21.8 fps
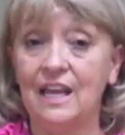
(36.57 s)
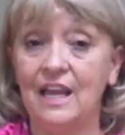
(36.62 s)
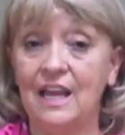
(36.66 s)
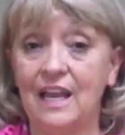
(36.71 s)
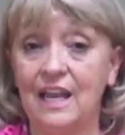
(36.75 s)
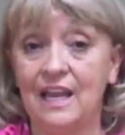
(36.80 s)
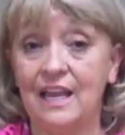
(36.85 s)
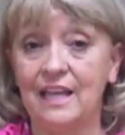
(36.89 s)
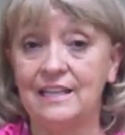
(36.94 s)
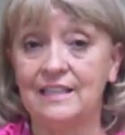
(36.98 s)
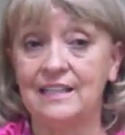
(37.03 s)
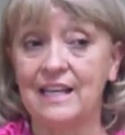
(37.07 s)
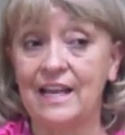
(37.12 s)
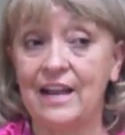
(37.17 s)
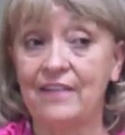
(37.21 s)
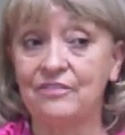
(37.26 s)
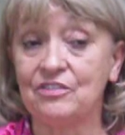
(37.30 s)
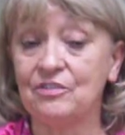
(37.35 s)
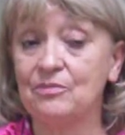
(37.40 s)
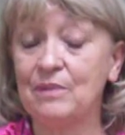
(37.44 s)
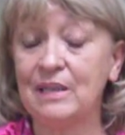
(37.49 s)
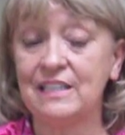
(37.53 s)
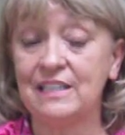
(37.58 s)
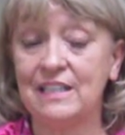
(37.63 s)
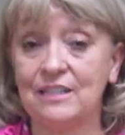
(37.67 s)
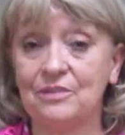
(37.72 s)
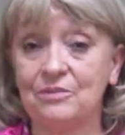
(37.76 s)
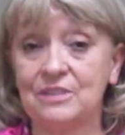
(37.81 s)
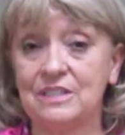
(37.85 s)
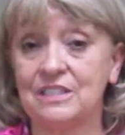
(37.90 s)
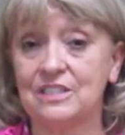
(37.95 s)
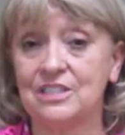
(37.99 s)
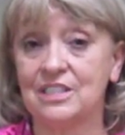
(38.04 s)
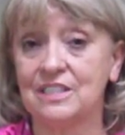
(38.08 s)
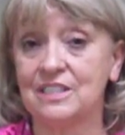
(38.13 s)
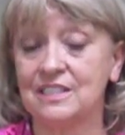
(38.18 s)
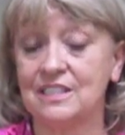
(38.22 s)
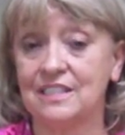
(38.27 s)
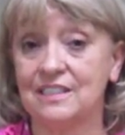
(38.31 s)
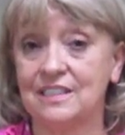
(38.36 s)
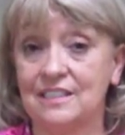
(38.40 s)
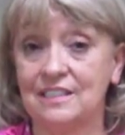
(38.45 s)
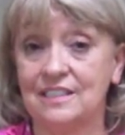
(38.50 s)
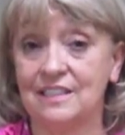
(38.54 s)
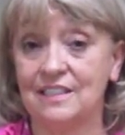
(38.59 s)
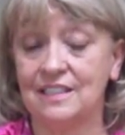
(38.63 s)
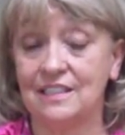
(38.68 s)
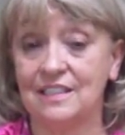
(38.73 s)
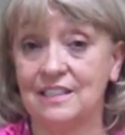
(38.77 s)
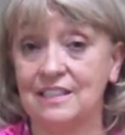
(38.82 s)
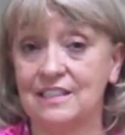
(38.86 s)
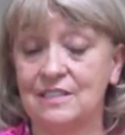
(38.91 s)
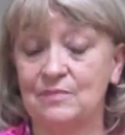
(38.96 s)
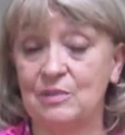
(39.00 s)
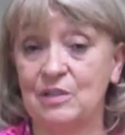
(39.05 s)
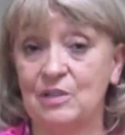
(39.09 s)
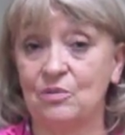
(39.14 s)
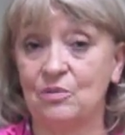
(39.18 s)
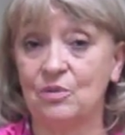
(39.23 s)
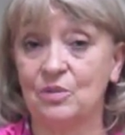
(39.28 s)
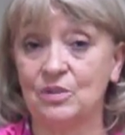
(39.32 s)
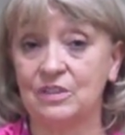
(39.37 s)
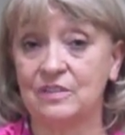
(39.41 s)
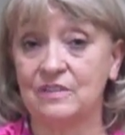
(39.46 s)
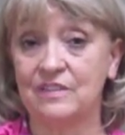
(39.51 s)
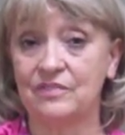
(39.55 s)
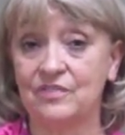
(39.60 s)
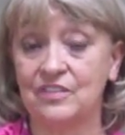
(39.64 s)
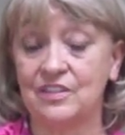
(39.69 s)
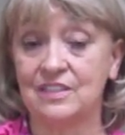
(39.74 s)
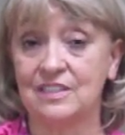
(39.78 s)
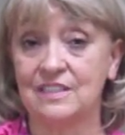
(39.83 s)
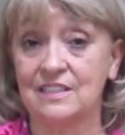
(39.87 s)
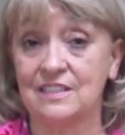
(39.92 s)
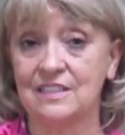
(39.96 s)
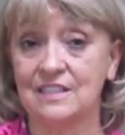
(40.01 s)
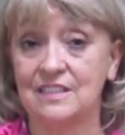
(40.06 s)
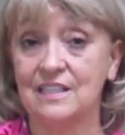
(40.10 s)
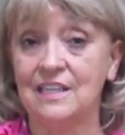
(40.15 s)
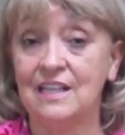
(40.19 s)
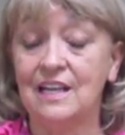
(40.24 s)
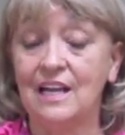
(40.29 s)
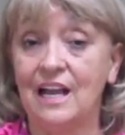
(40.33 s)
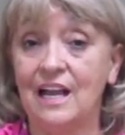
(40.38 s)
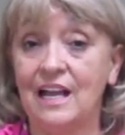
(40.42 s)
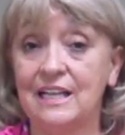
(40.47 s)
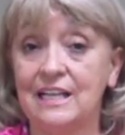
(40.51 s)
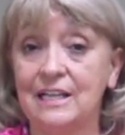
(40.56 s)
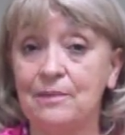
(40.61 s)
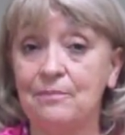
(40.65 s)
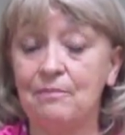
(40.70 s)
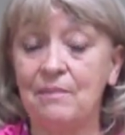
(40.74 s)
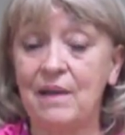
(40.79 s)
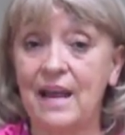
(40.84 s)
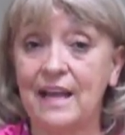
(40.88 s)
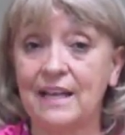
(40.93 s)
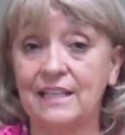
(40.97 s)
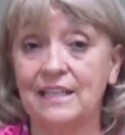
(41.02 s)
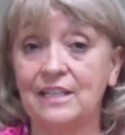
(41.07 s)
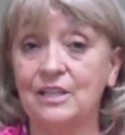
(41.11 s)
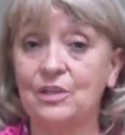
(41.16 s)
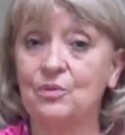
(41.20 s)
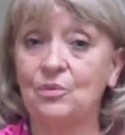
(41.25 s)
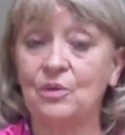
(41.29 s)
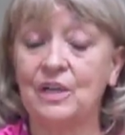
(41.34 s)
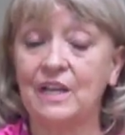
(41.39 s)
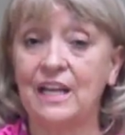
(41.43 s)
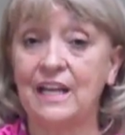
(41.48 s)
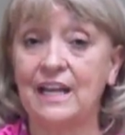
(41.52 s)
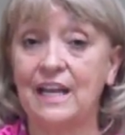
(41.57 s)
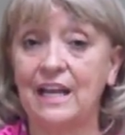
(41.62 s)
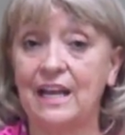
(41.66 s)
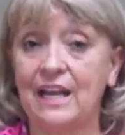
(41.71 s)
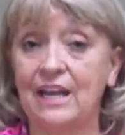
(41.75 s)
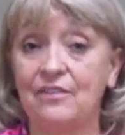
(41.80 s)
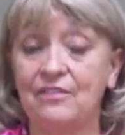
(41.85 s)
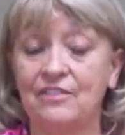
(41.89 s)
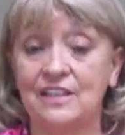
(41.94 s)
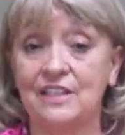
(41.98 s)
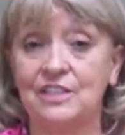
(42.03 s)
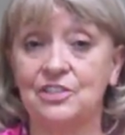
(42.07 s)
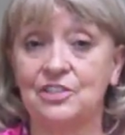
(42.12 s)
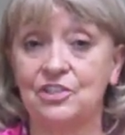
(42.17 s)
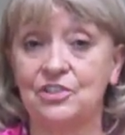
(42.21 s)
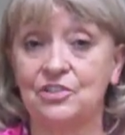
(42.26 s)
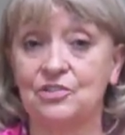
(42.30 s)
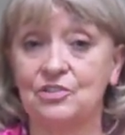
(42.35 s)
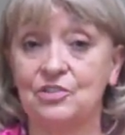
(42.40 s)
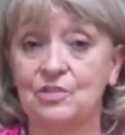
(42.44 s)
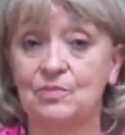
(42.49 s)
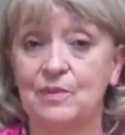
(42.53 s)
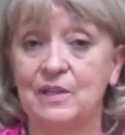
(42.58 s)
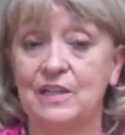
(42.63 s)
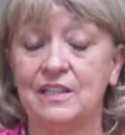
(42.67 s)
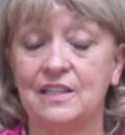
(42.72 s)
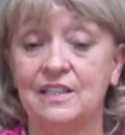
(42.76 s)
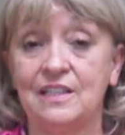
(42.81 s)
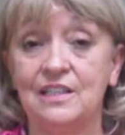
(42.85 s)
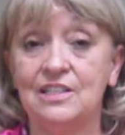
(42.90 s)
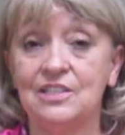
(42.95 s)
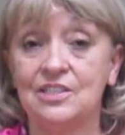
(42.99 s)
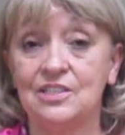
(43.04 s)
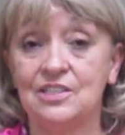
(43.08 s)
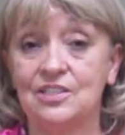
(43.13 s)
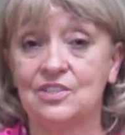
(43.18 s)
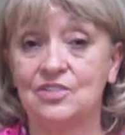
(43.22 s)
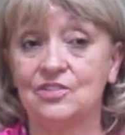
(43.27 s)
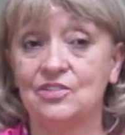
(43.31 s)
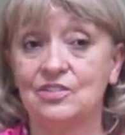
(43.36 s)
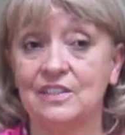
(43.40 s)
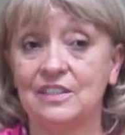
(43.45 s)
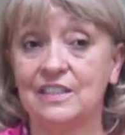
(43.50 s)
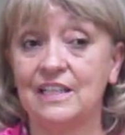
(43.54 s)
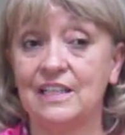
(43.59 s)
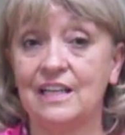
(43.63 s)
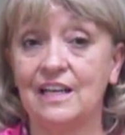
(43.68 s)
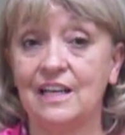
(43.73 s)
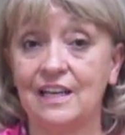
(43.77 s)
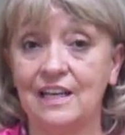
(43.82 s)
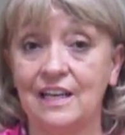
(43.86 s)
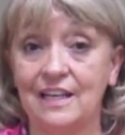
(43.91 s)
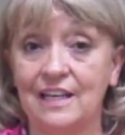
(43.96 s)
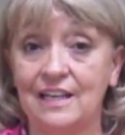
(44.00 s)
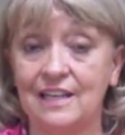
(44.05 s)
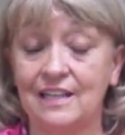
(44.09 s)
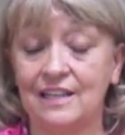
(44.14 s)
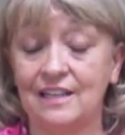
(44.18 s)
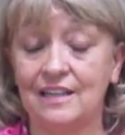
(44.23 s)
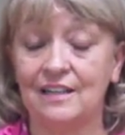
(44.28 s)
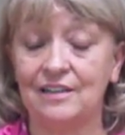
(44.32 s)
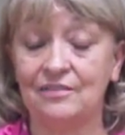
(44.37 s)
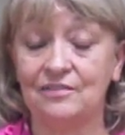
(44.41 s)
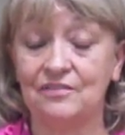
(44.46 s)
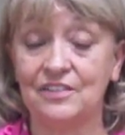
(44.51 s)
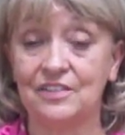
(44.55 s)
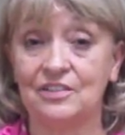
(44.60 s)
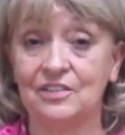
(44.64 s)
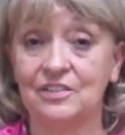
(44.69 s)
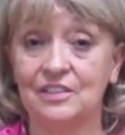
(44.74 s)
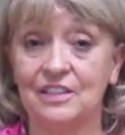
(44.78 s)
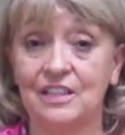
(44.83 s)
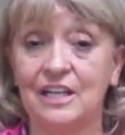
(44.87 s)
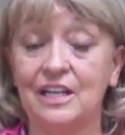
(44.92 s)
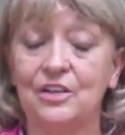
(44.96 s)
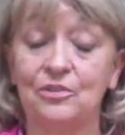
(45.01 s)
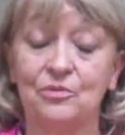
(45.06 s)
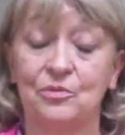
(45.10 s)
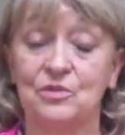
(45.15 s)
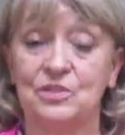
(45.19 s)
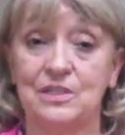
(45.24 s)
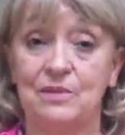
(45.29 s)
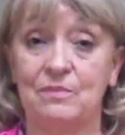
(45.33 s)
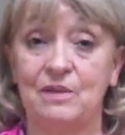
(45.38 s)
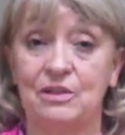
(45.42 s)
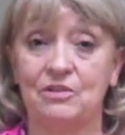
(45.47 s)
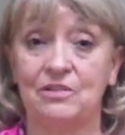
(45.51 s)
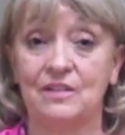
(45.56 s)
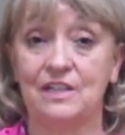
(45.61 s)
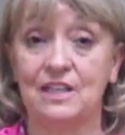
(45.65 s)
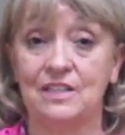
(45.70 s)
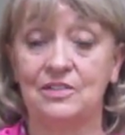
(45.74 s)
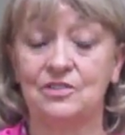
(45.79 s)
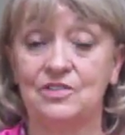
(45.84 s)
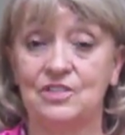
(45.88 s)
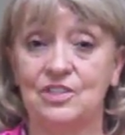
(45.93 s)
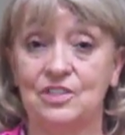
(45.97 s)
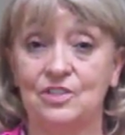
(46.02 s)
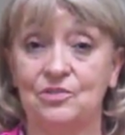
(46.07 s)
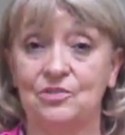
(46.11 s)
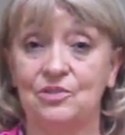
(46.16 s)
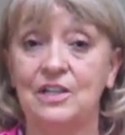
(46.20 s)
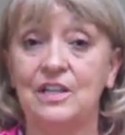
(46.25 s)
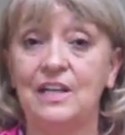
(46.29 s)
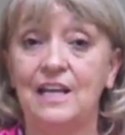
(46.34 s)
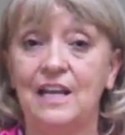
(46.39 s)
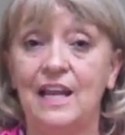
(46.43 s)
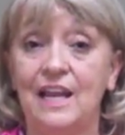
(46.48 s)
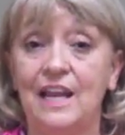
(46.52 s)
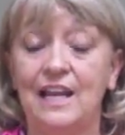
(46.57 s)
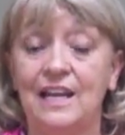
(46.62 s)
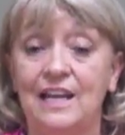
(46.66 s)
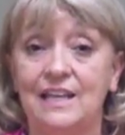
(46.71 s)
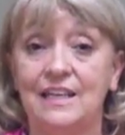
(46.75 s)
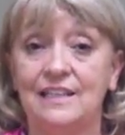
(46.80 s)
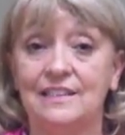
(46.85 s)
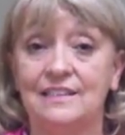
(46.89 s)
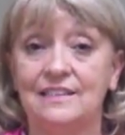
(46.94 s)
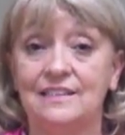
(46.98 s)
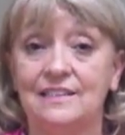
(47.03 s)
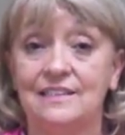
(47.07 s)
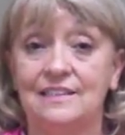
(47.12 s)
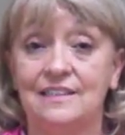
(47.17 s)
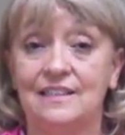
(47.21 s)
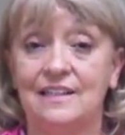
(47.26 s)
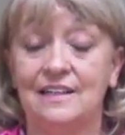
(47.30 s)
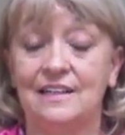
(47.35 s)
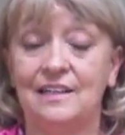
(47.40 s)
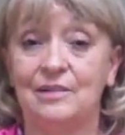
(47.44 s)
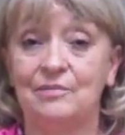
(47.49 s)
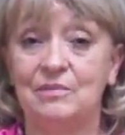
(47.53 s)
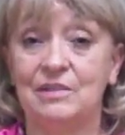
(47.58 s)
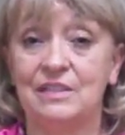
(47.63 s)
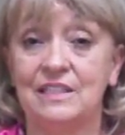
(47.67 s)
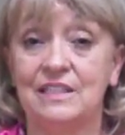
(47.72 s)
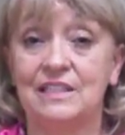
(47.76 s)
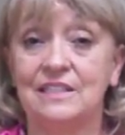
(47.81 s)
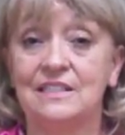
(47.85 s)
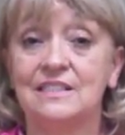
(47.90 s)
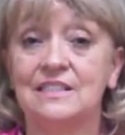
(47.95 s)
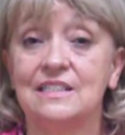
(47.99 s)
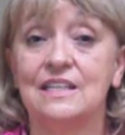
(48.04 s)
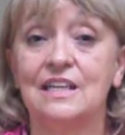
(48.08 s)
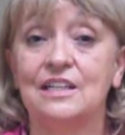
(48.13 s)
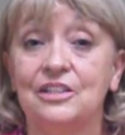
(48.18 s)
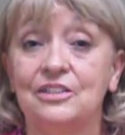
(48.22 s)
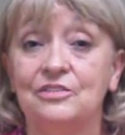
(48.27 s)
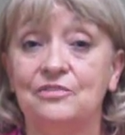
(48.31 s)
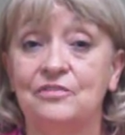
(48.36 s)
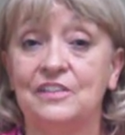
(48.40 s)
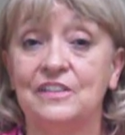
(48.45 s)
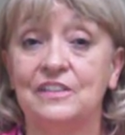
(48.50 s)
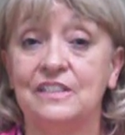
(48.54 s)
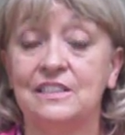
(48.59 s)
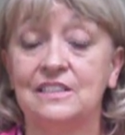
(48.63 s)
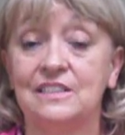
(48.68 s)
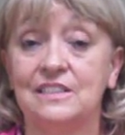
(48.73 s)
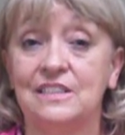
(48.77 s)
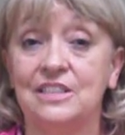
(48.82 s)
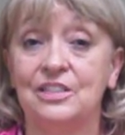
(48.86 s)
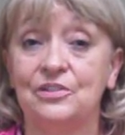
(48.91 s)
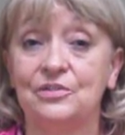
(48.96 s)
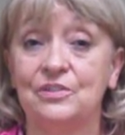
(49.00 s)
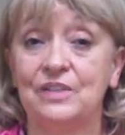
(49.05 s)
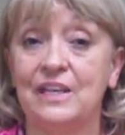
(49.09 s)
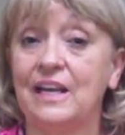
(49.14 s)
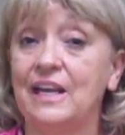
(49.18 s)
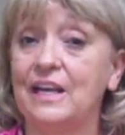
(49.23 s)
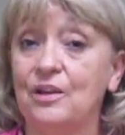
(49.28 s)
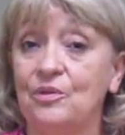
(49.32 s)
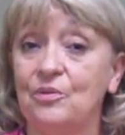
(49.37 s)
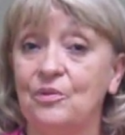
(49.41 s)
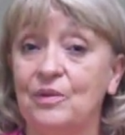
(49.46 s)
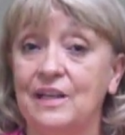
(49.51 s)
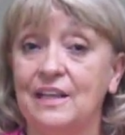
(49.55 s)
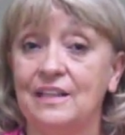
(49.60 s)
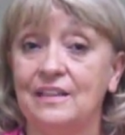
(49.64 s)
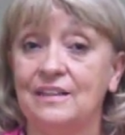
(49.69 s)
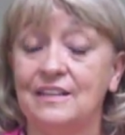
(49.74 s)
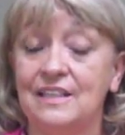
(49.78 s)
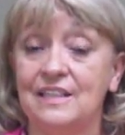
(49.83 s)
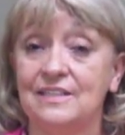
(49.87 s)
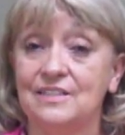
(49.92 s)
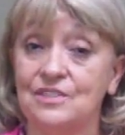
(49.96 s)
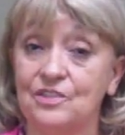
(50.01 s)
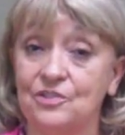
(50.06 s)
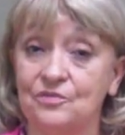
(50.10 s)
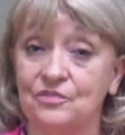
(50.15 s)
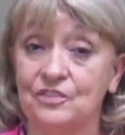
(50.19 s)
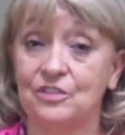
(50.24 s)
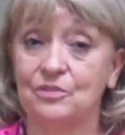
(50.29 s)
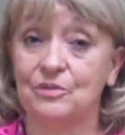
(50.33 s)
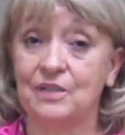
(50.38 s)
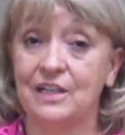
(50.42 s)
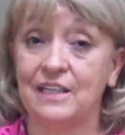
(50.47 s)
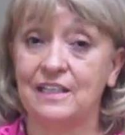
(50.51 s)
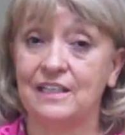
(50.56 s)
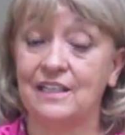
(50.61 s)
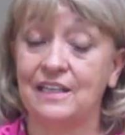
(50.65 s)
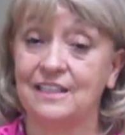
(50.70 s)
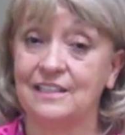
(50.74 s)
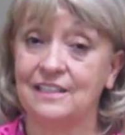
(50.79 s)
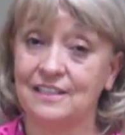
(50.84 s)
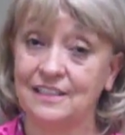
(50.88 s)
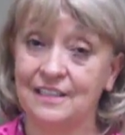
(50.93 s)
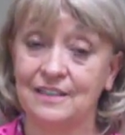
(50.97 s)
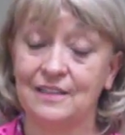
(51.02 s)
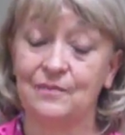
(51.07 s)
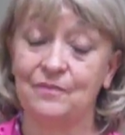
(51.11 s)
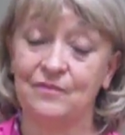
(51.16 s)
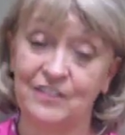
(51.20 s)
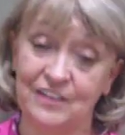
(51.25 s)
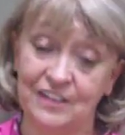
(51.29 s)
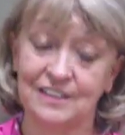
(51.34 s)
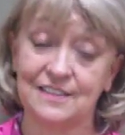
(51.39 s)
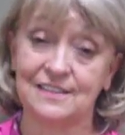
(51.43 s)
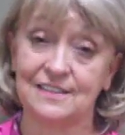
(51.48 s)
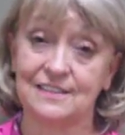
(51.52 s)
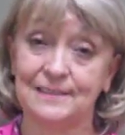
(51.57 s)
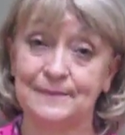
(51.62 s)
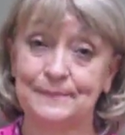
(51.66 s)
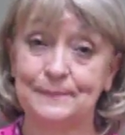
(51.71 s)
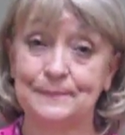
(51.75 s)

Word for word: And after my neck was adjusted, it's been a world of difference. I come back in when I have issues, but certainly I uh, feel 100% better than I used to. And um, it's a good feeling to know that when things don't feel right, I can get them fixed.